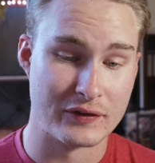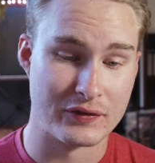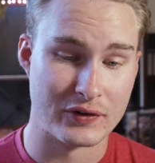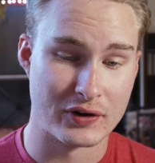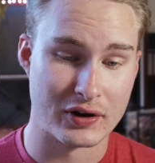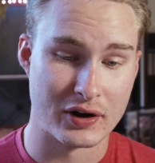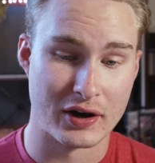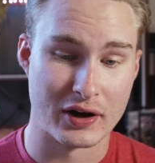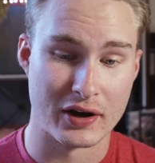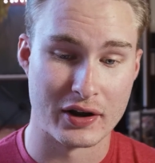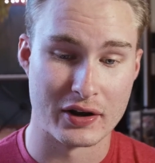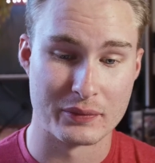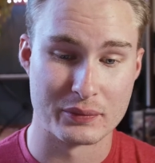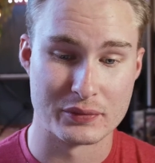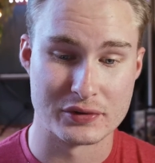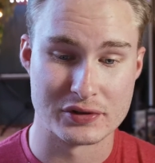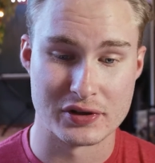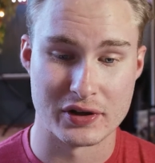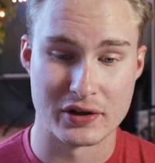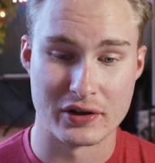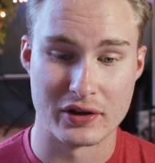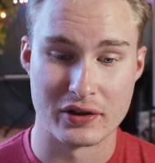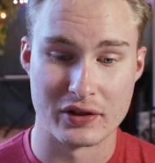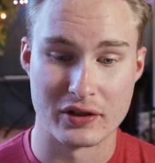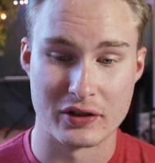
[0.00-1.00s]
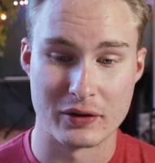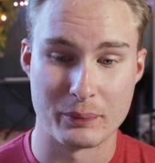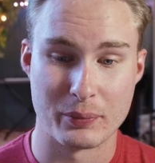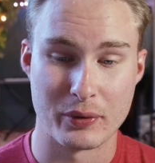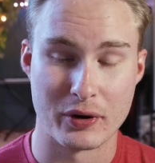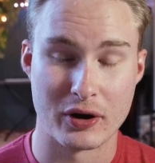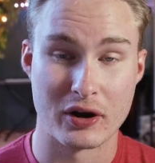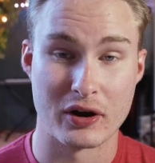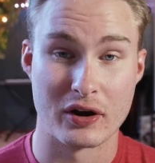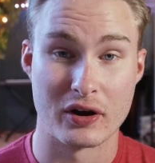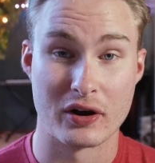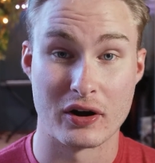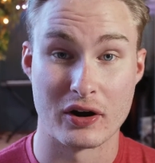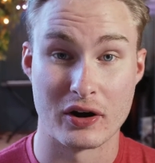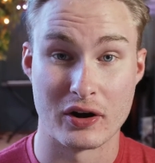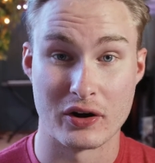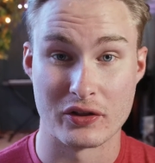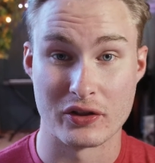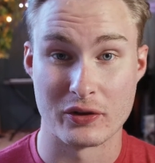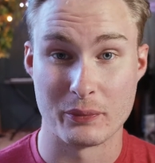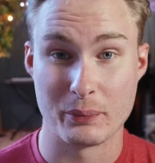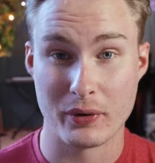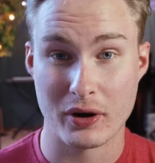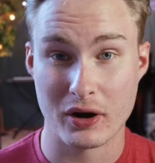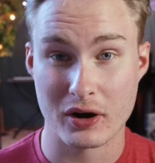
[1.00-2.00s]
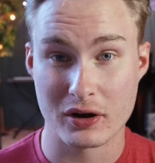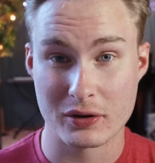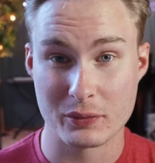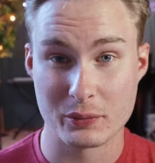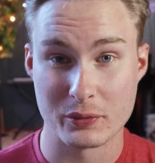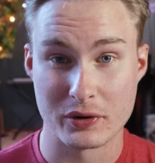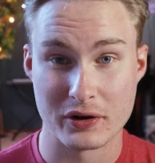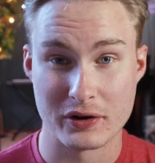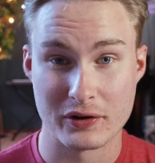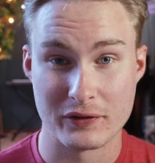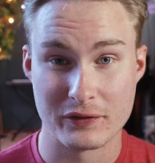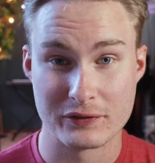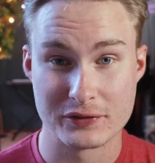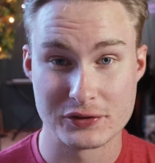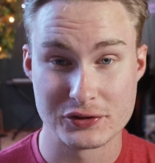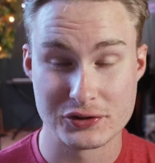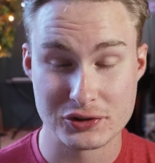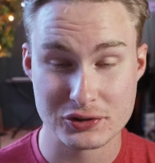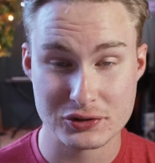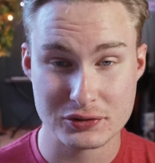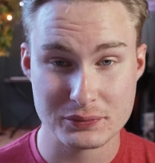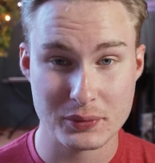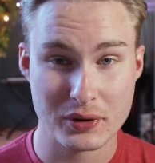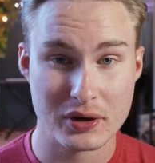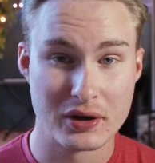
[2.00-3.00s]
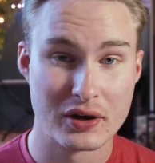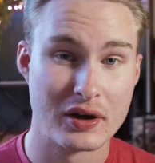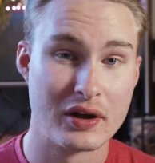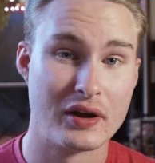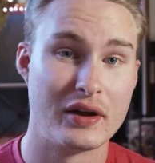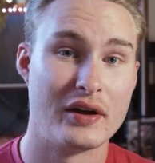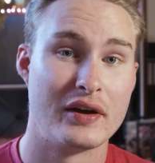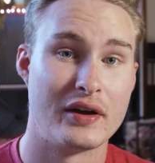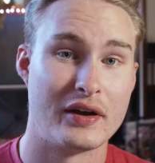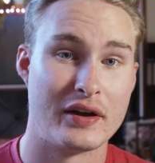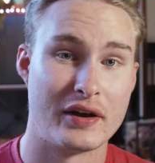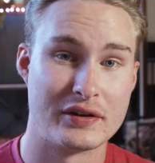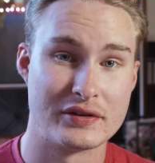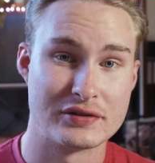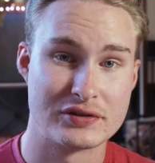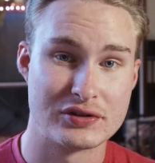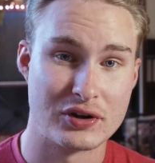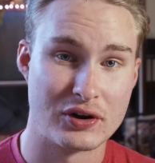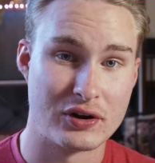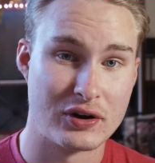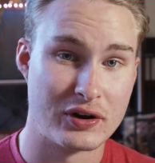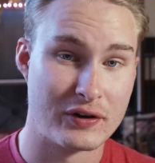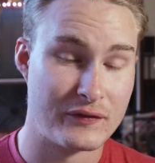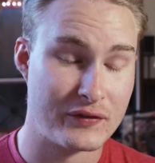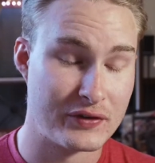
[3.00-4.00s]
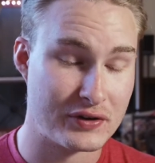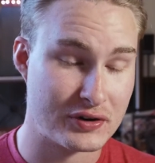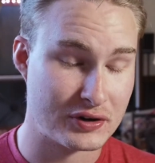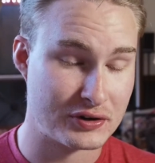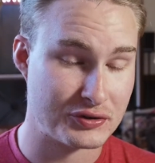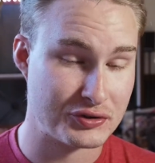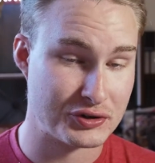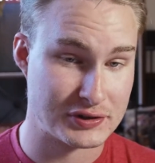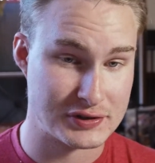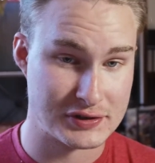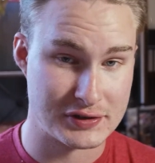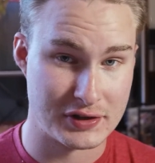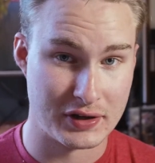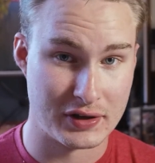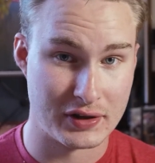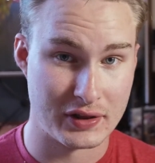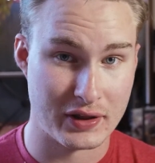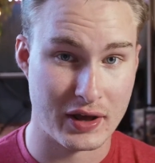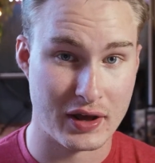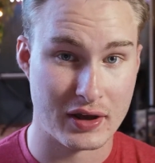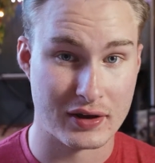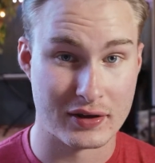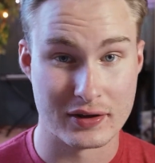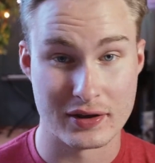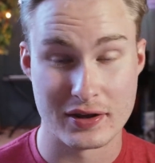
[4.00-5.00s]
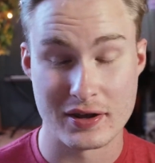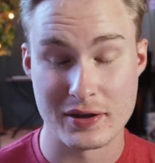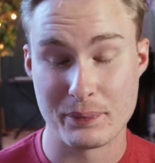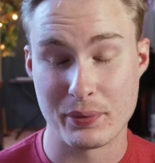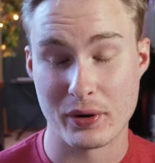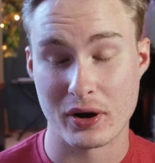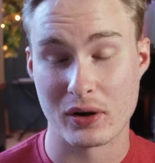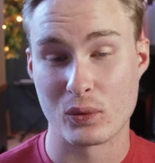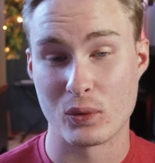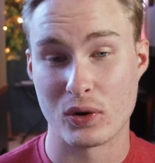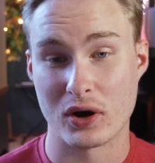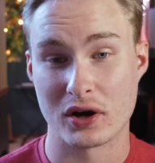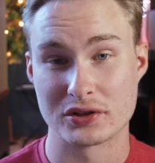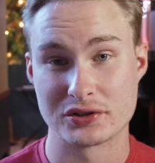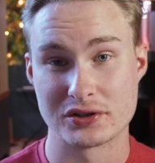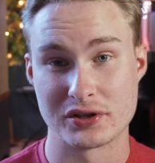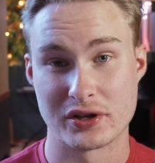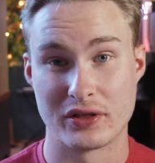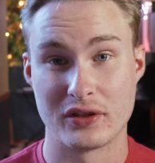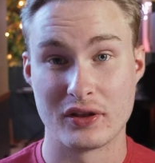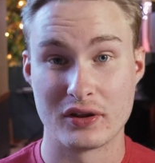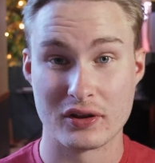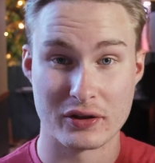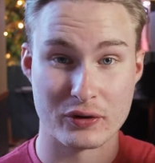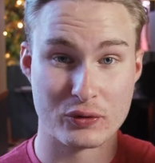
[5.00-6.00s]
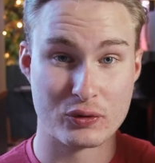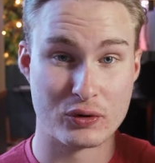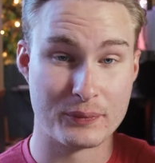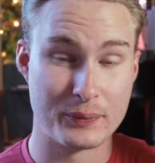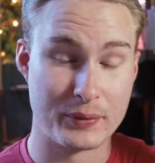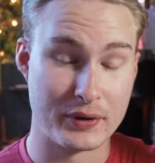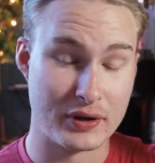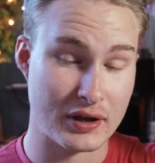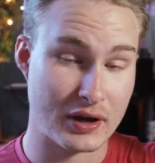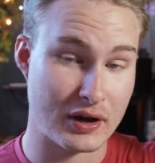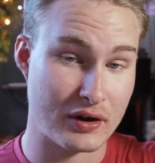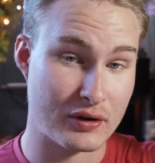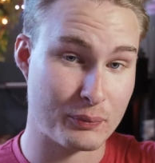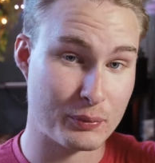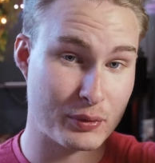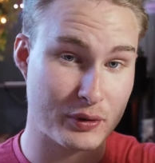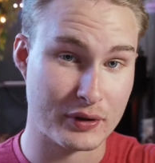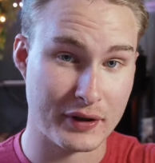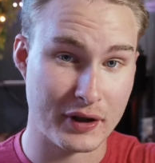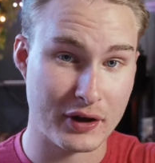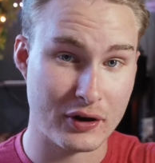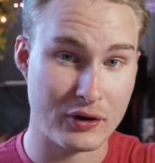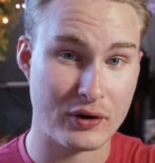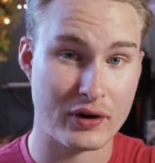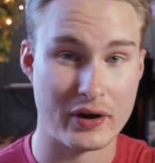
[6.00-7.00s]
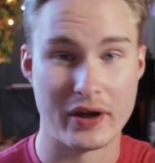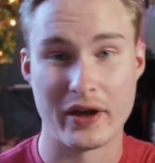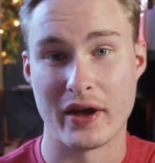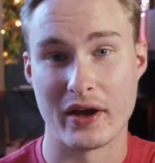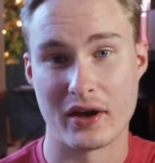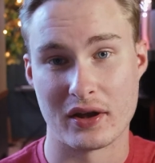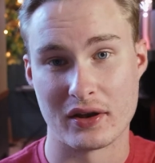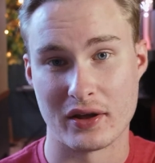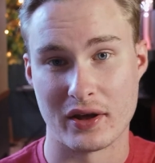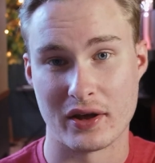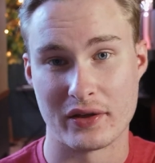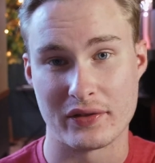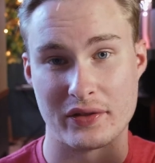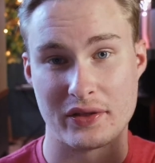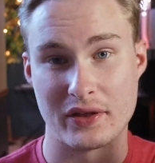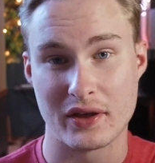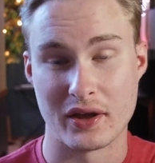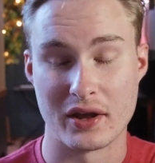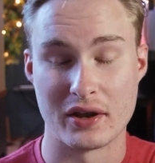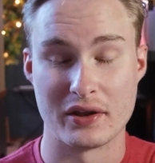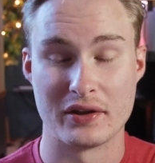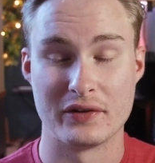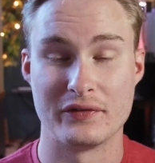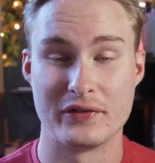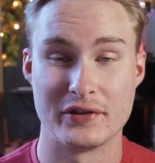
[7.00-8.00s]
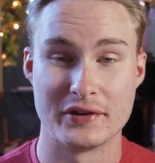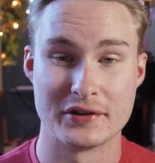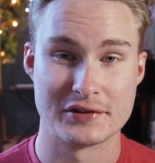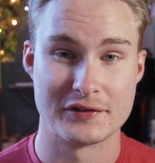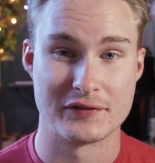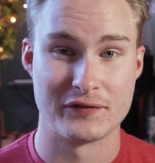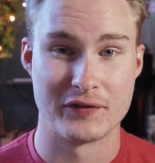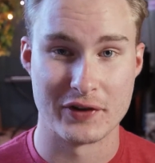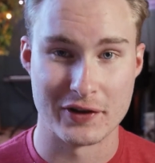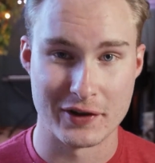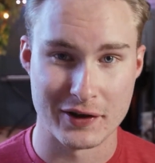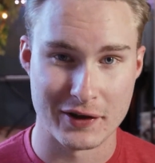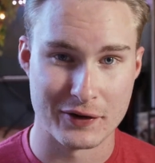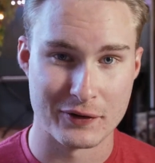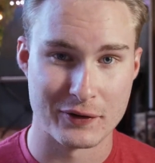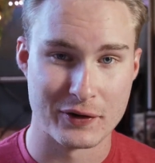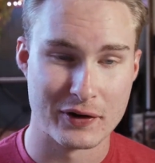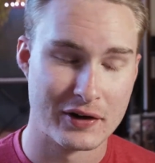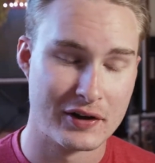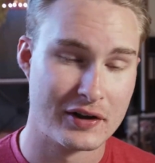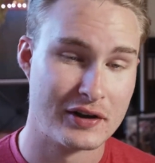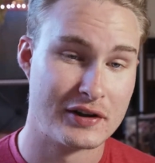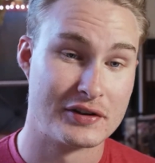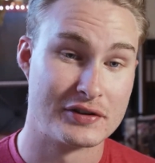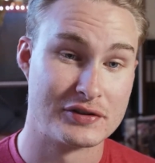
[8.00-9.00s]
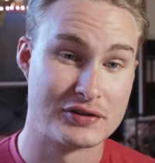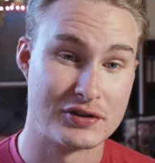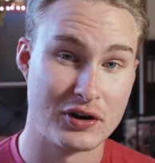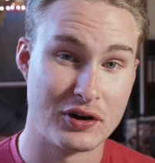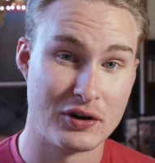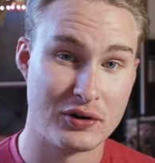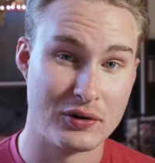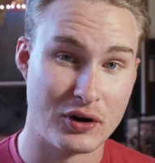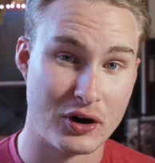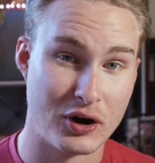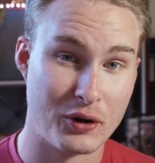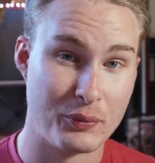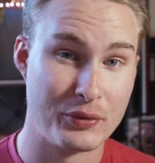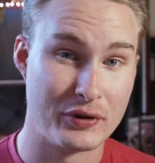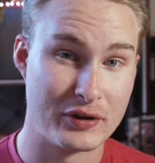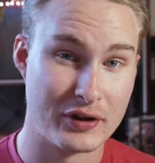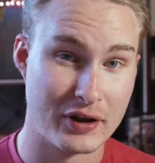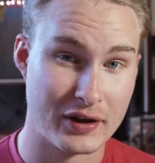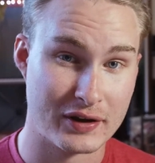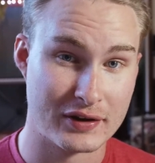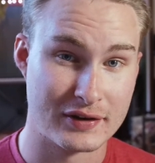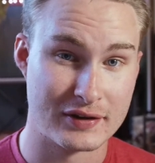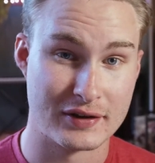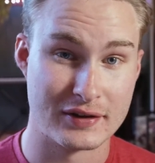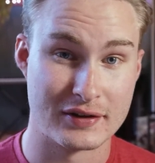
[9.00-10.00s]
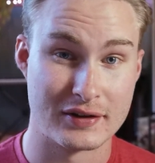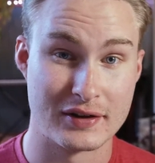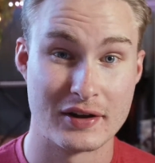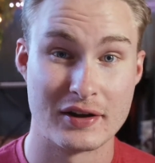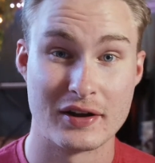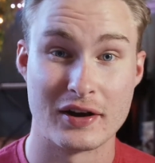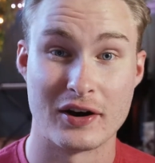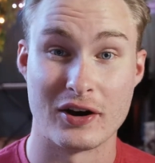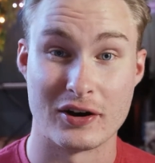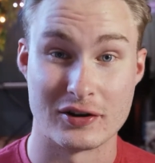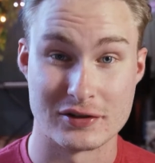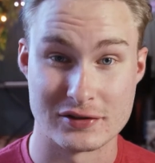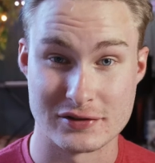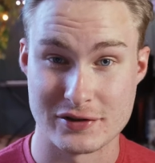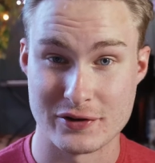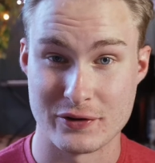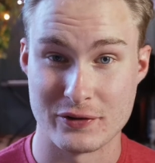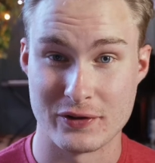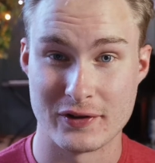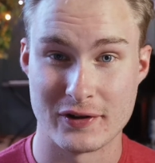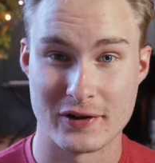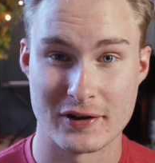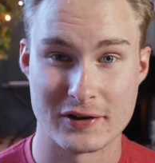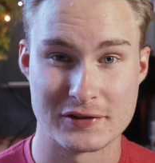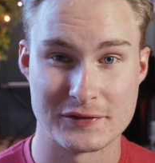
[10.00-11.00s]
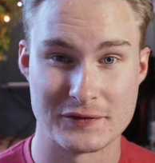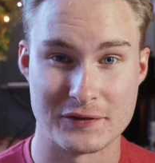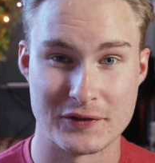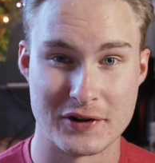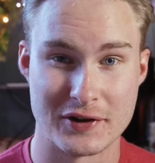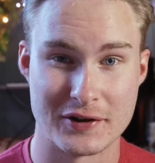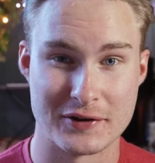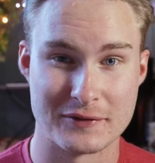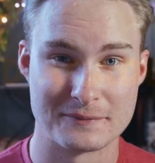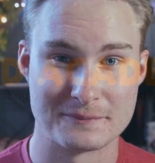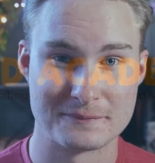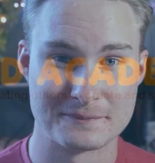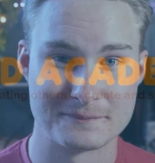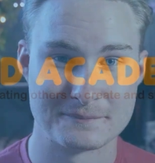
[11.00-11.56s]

items in the bar on the bottom of Zoom. And so if you're interested in that, keep on watching. The link will be down below and at the end of this video. So hope you liked it. I'll see you in the next video.